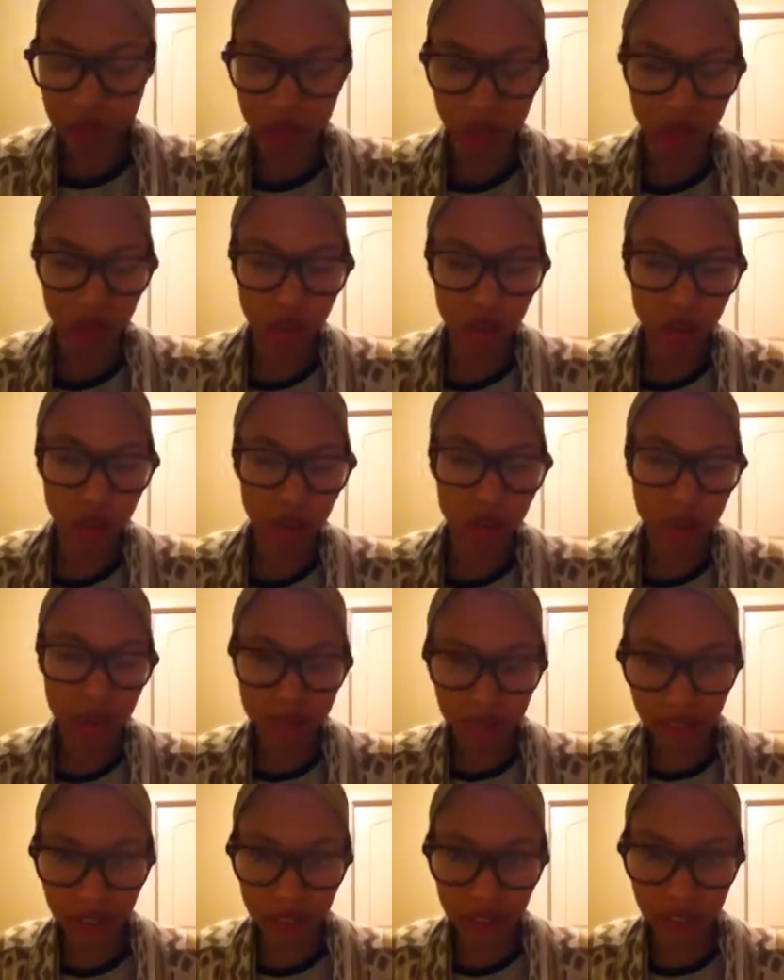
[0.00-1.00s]
So me,
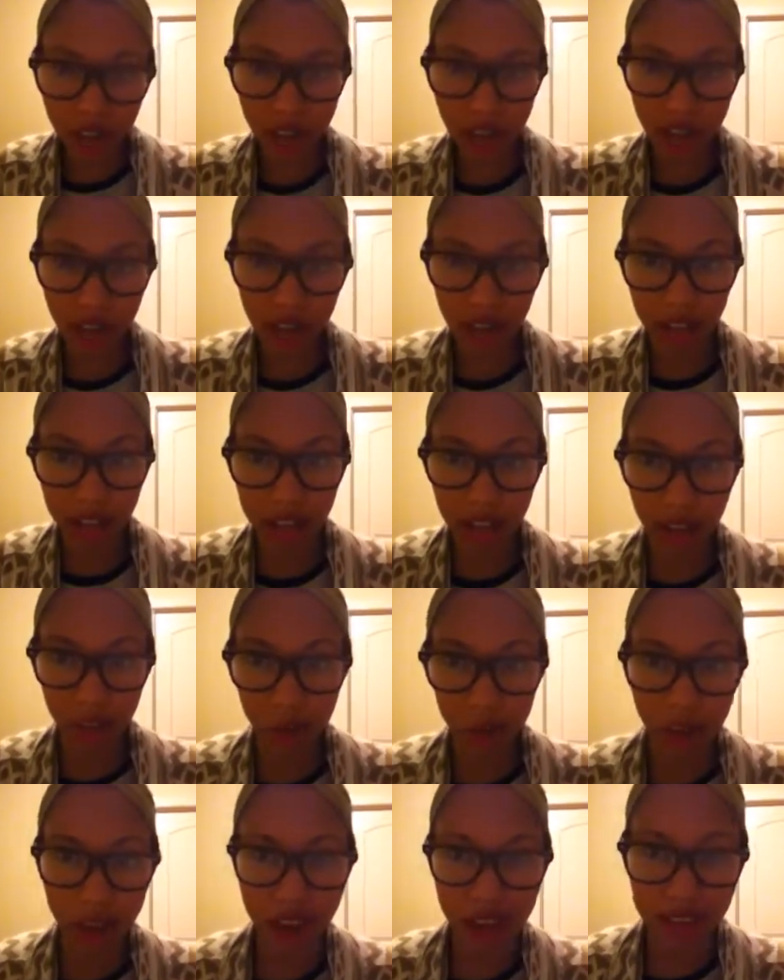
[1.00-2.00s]
myself, and I
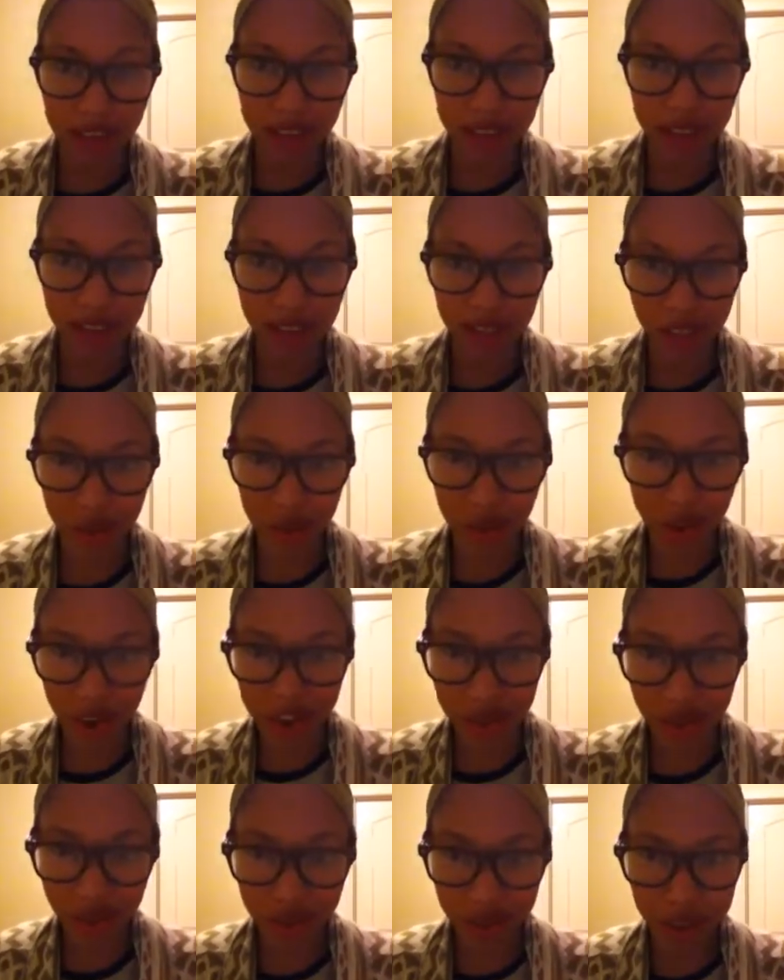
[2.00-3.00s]
went and
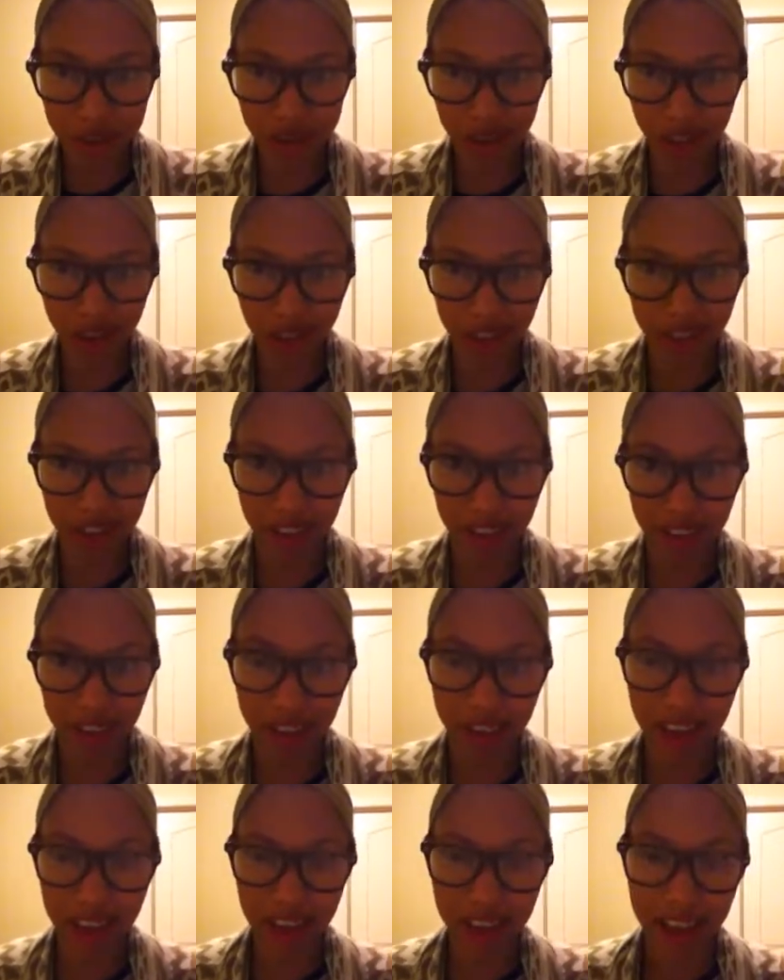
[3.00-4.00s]
walked around Charlotte,
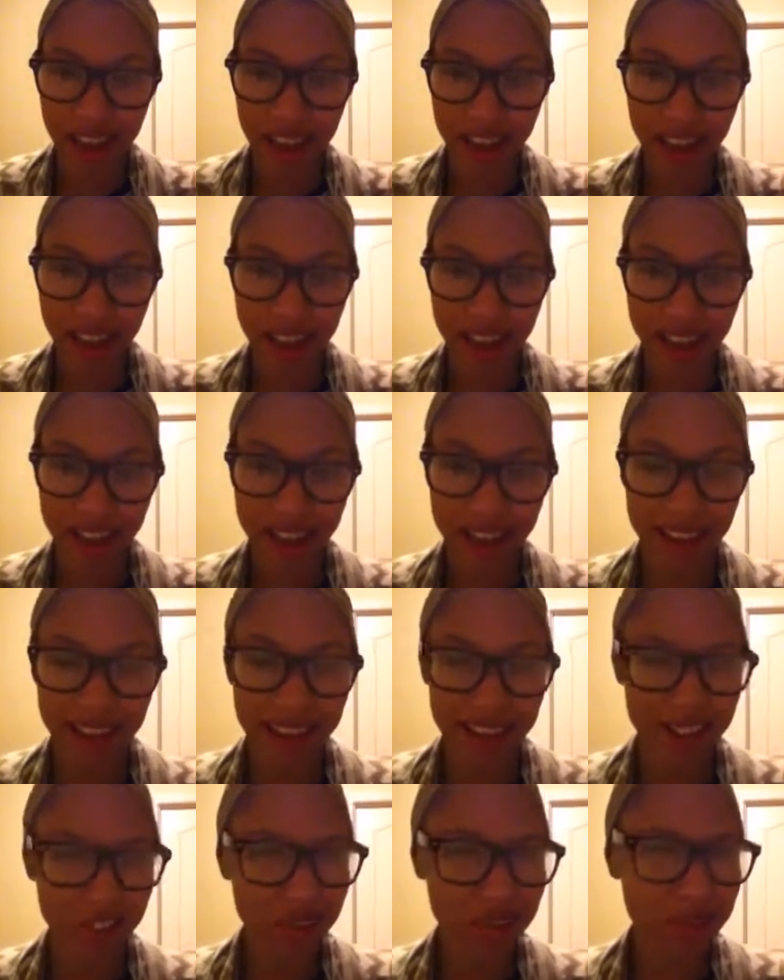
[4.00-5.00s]

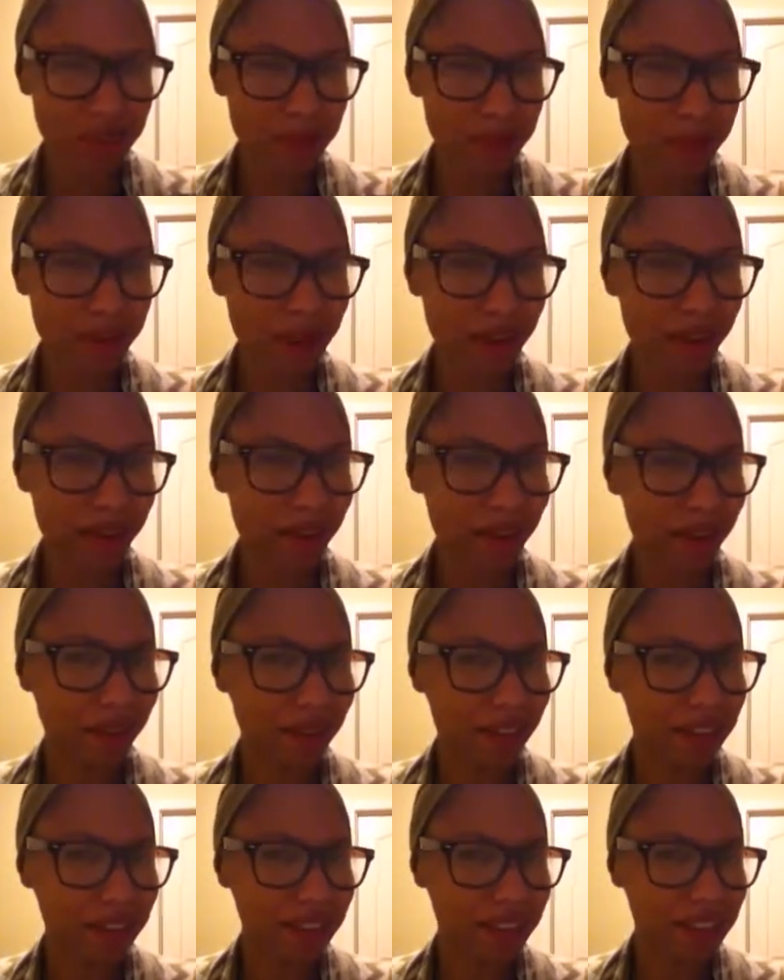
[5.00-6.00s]
and it was
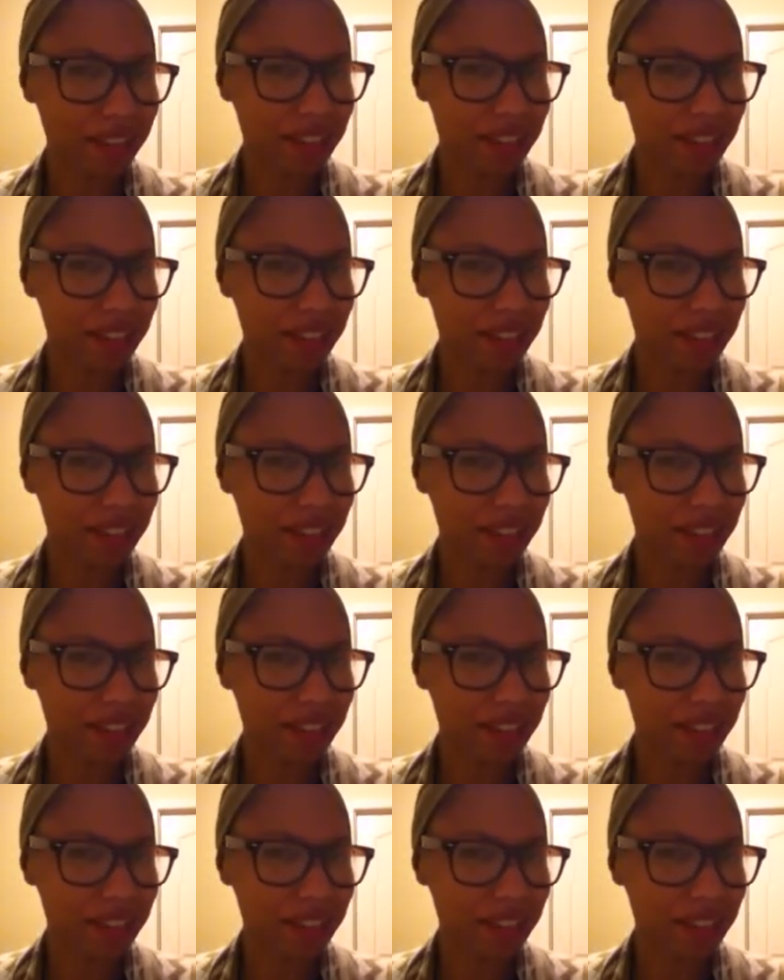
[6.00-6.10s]
about